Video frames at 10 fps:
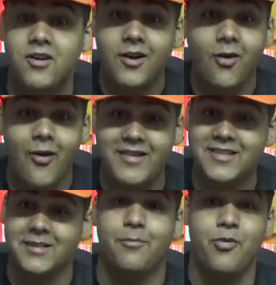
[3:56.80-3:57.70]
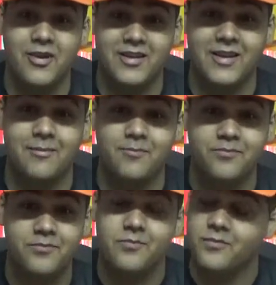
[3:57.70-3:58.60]
Go and support them.
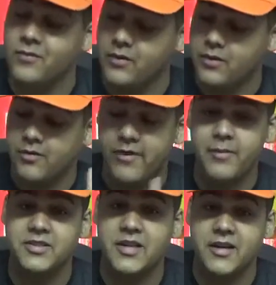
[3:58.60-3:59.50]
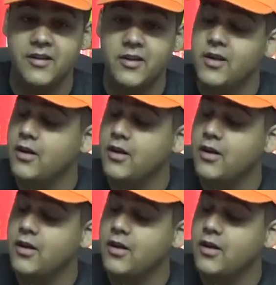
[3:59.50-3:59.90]
November 2nd,